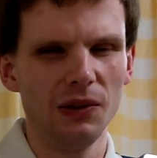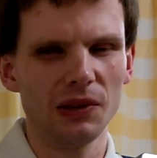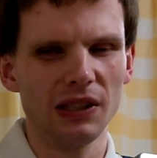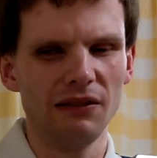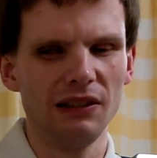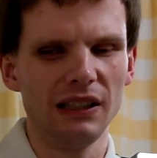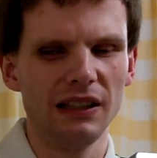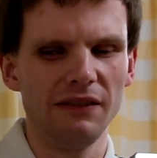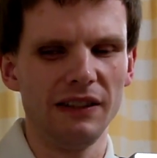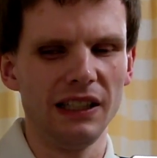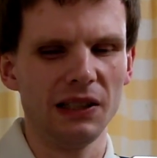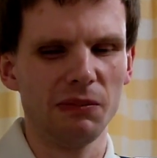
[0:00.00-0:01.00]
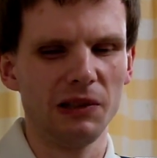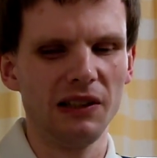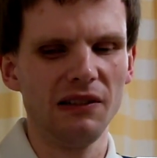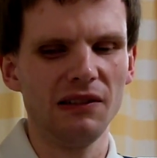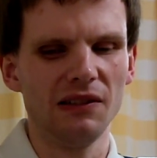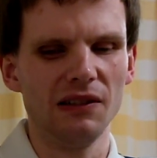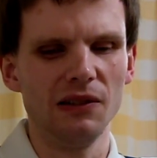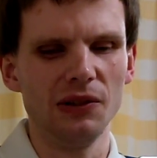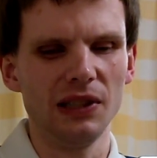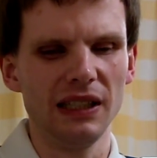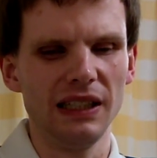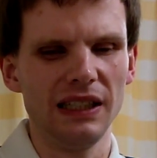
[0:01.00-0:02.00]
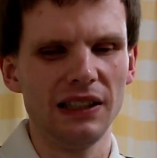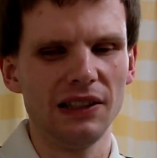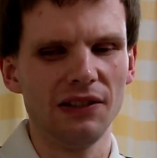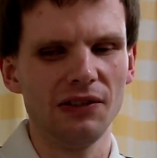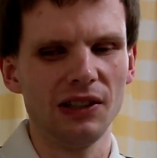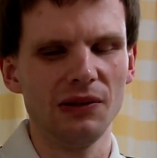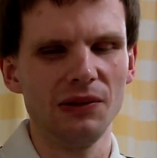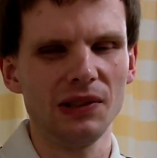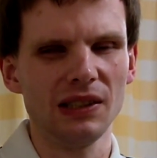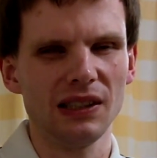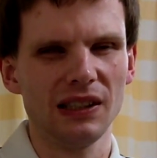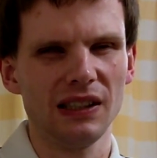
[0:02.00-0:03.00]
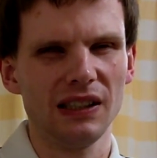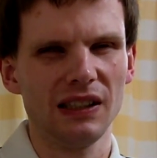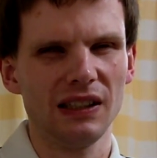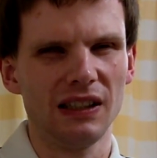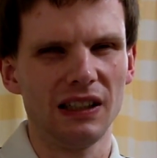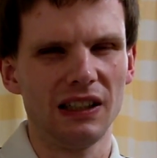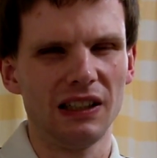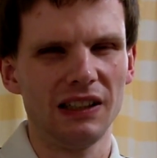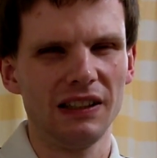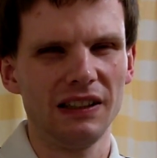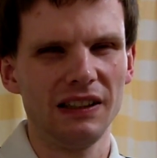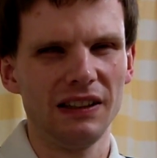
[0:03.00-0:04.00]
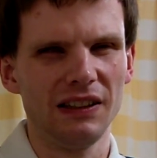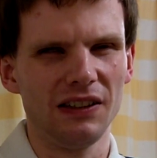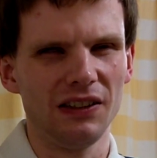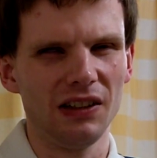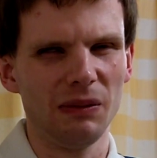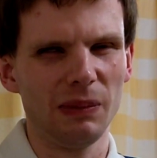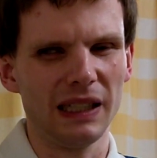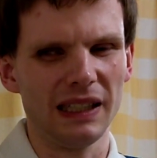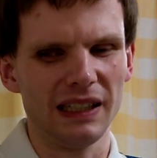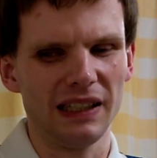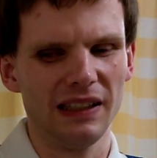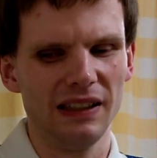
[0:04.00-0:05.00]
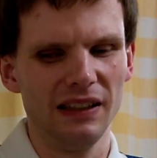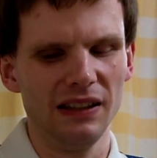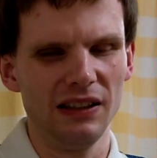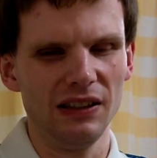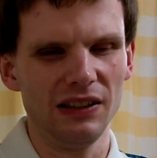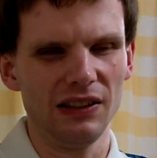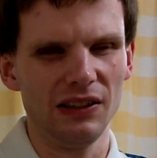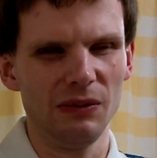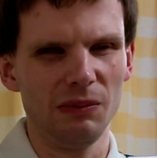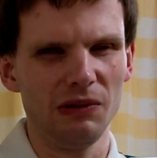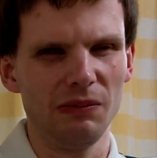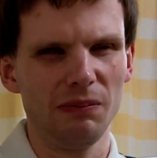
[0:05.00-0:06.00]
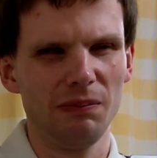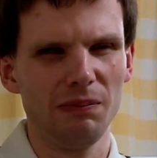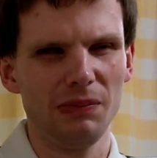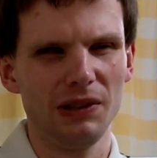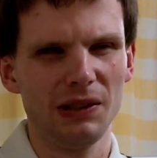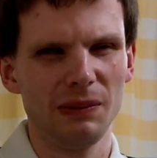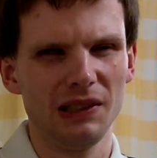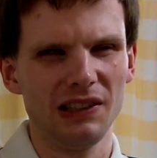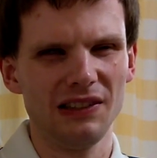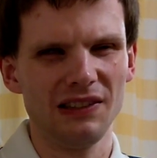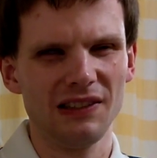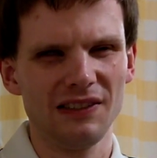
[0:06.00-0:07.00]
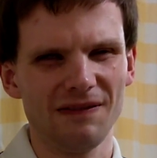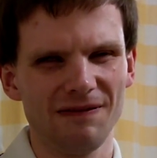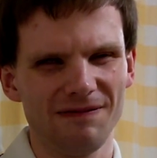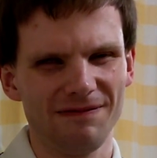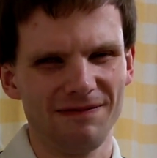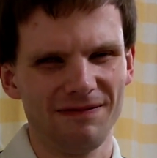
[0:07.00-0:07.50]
Also with the VIS Pro, all the controls are on the back. There's a number of push buttons,